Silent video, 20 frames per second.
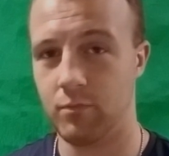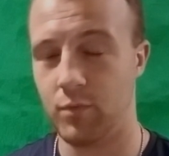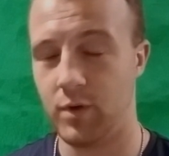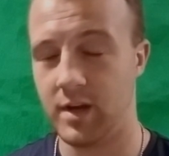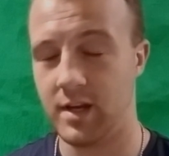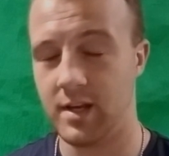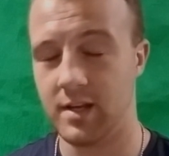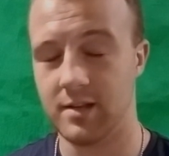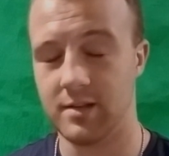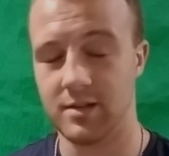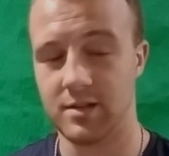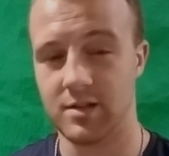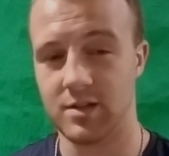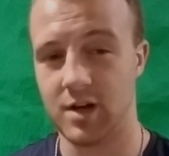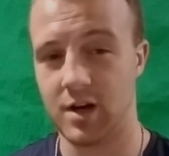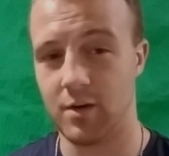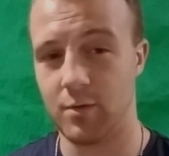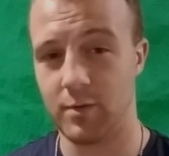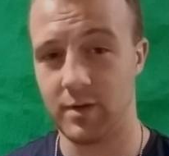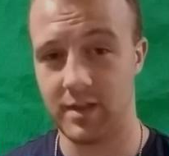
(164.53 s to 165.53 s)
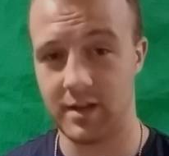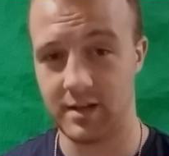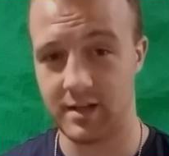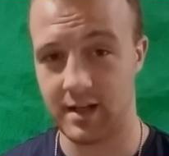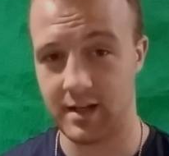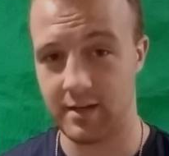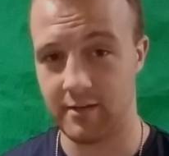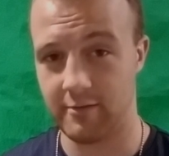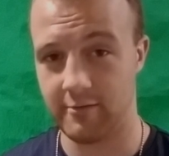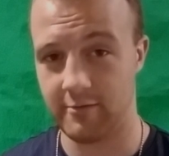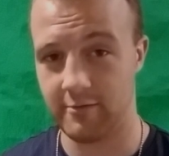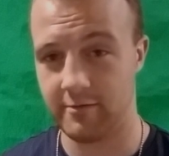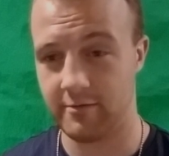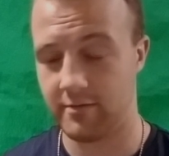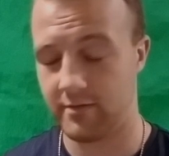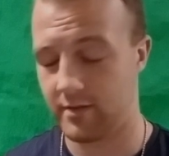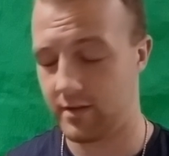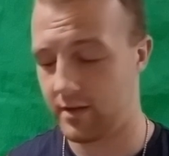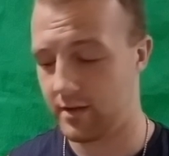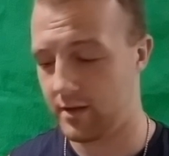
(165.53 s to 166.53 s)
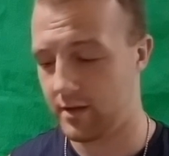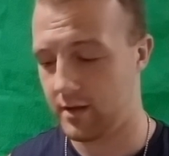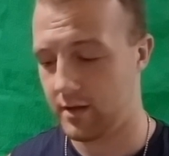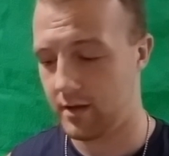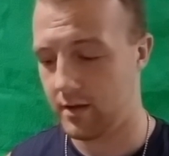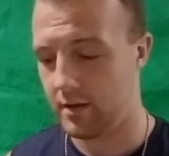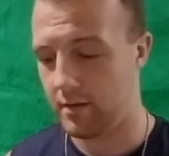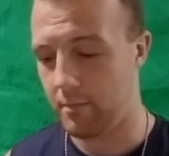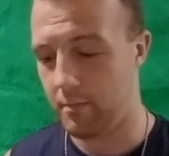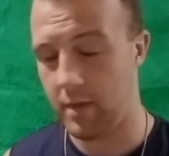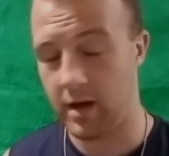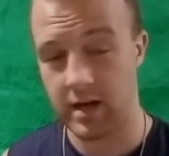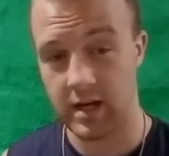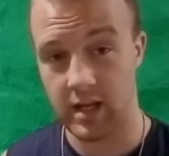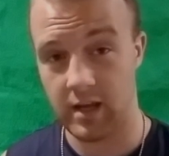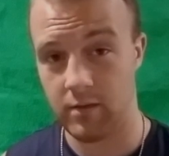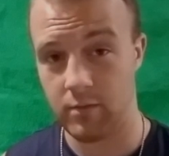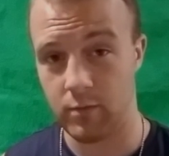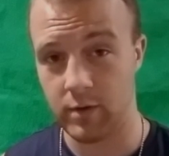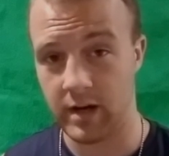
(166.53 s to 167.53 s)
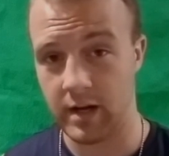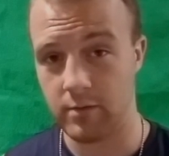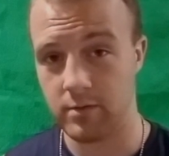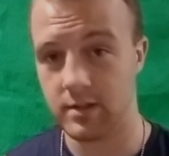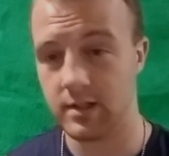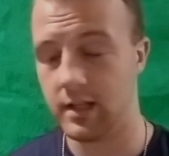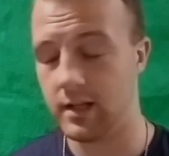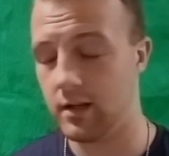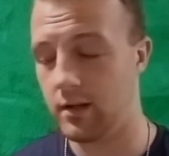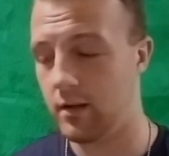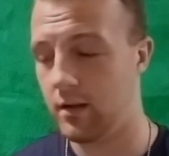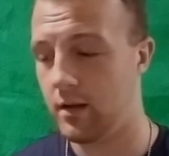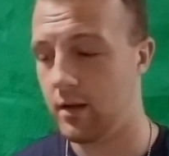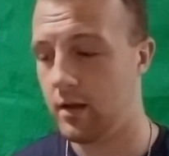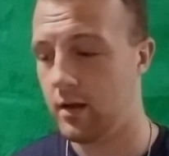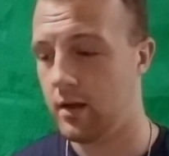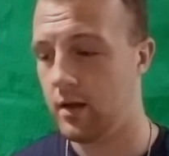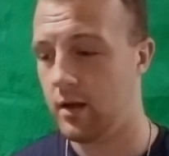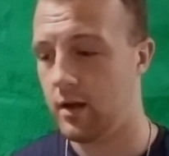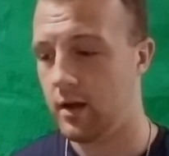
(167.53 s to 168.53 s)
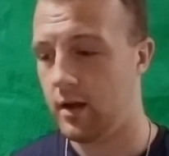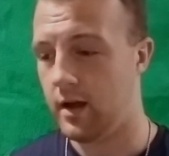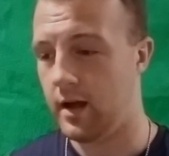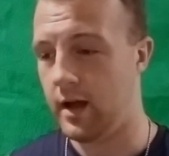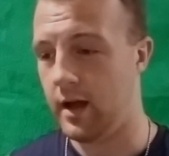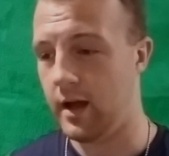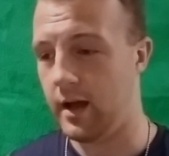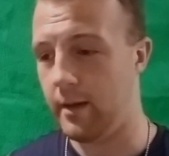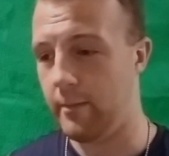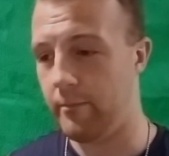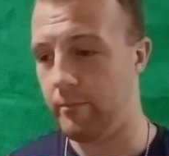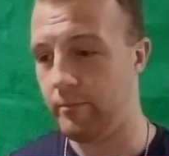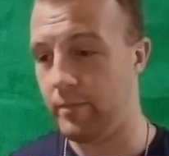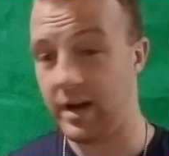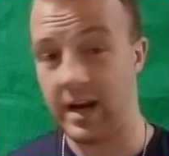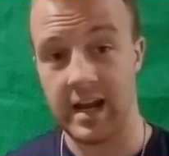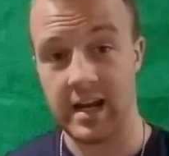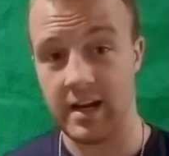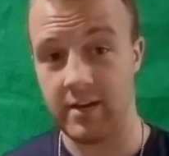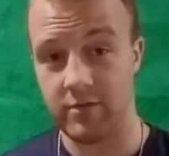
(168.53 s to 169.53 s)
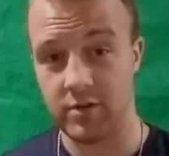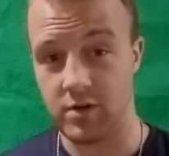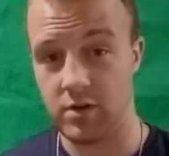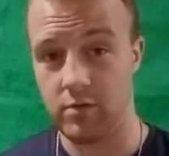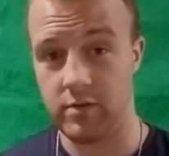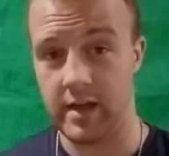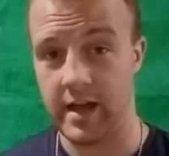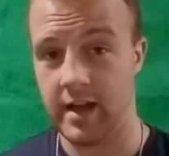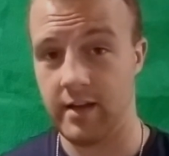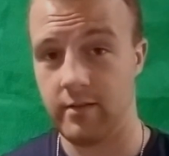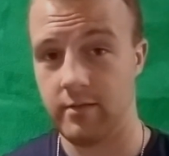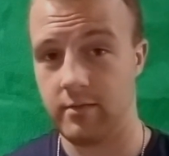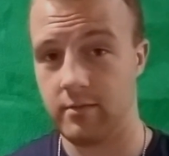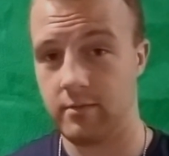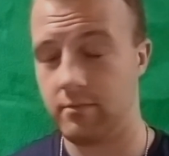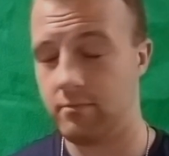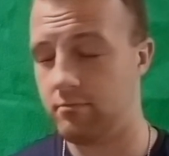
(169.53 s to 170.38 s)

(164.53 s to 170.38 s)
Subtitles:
we didn't start with a ton of money when I was little. But I never knew that.